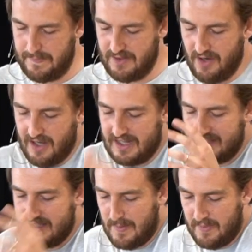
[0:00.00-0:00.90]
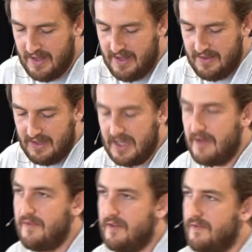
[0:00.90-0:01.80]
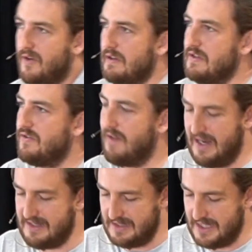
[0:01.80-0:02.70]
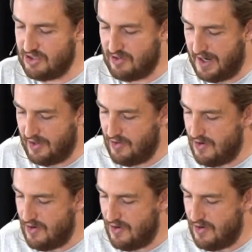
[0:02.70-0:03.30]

Don't accept the gift of God's grace and then try to